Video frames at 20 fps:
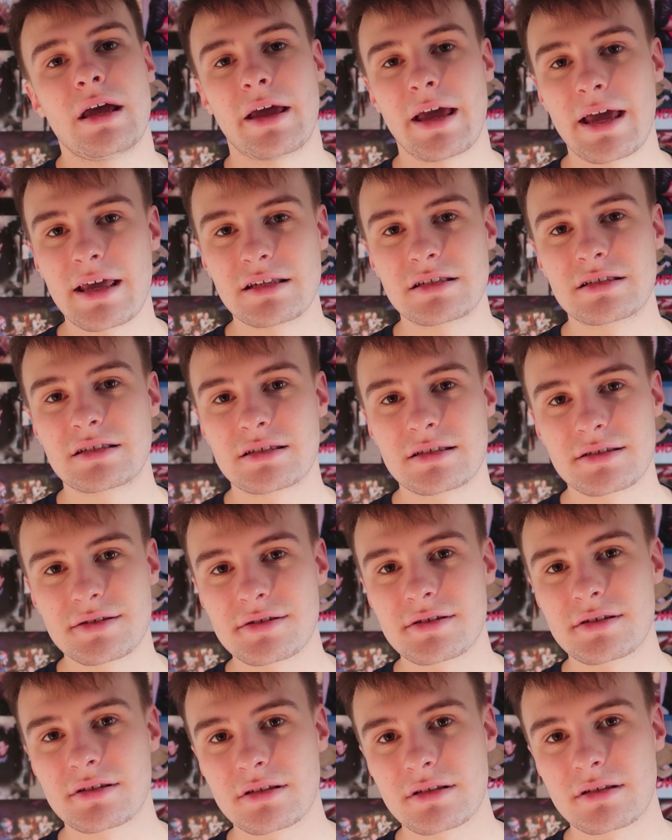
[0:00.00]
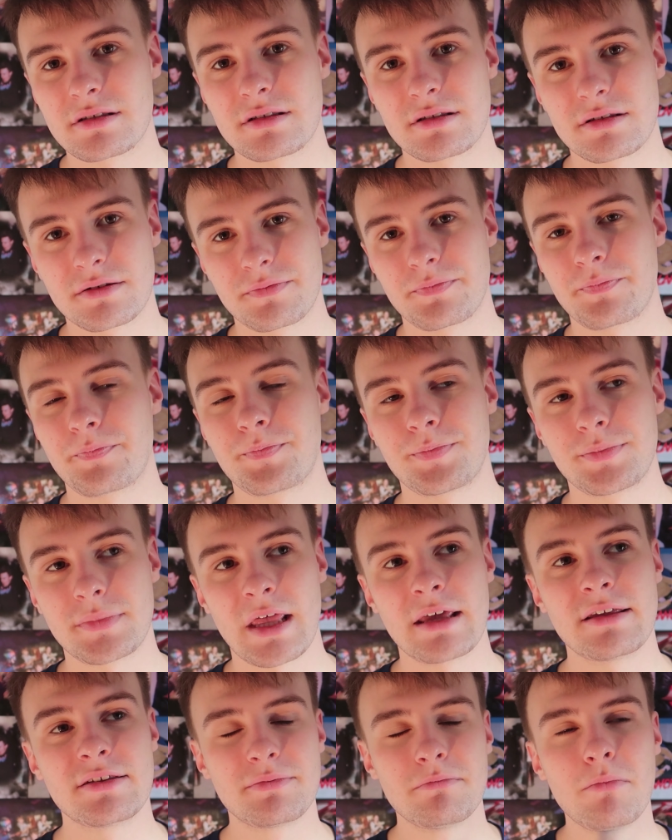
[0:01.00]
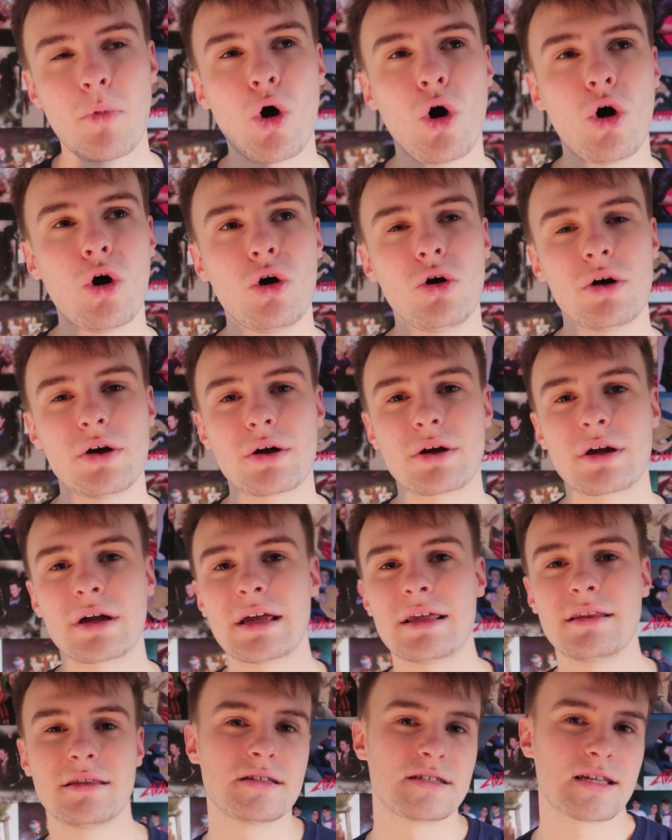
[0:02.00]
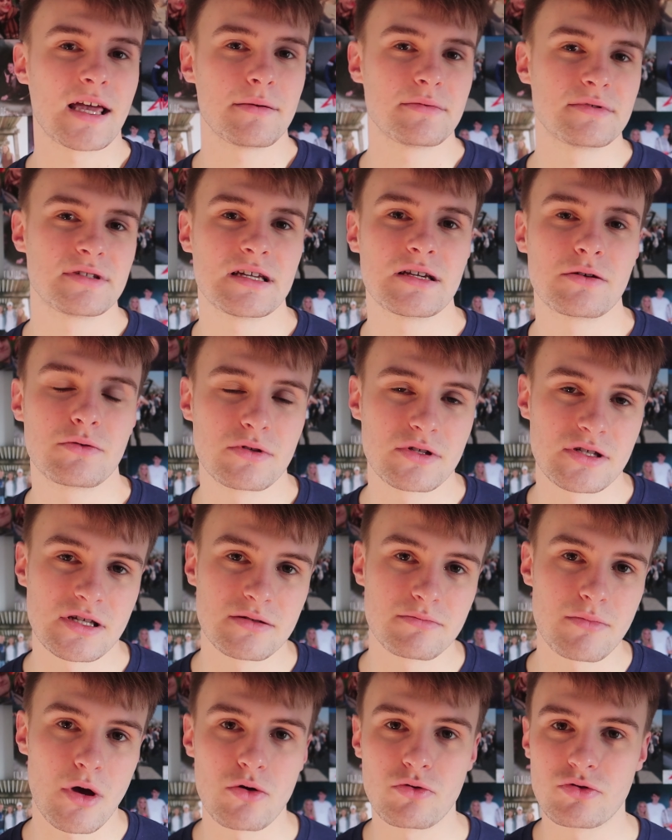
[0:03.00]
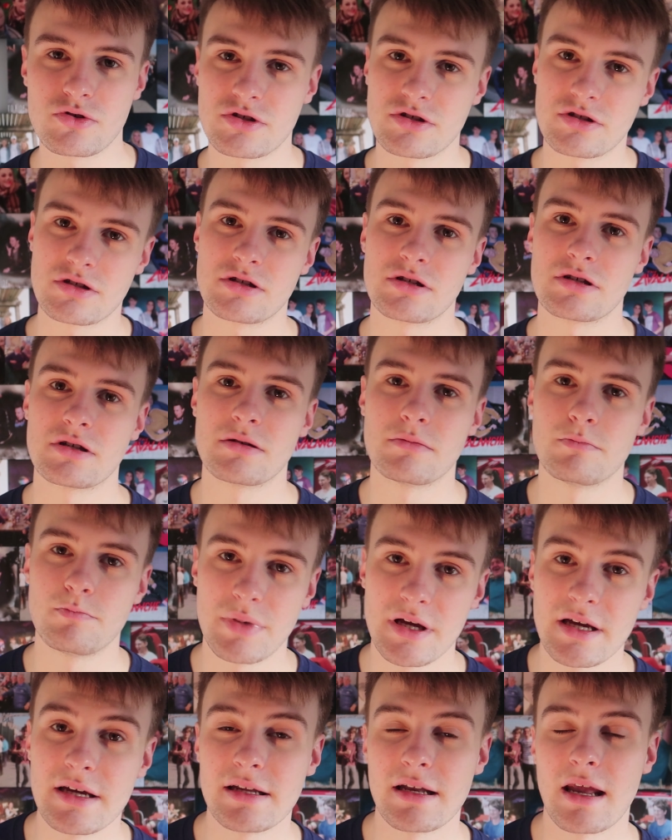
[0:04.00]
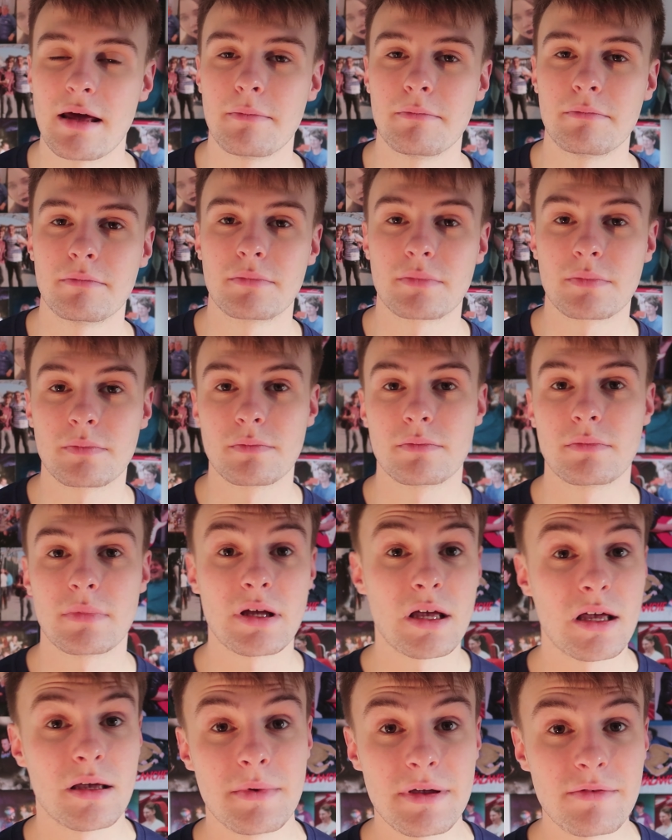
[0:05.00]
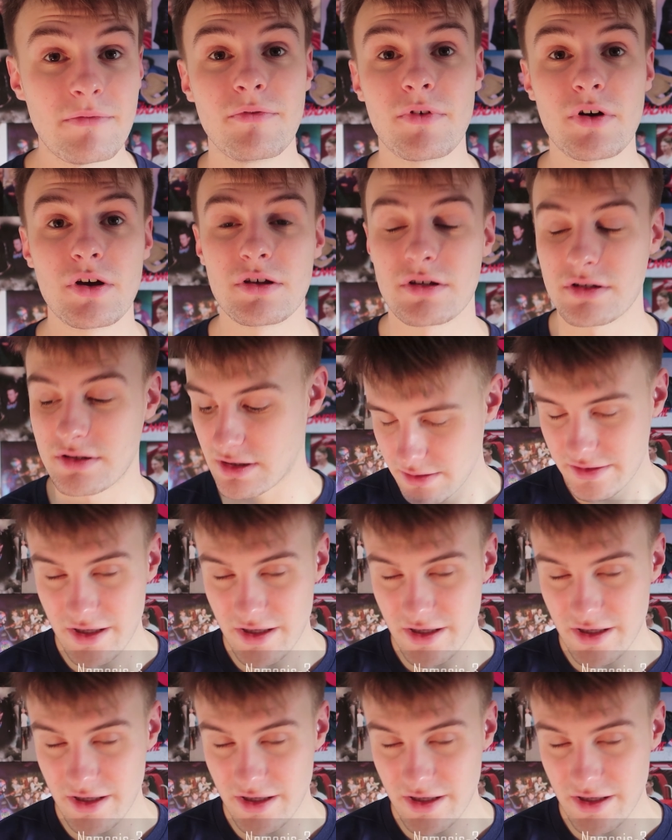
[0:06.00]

It's more in the same sequence as most B&M inverts.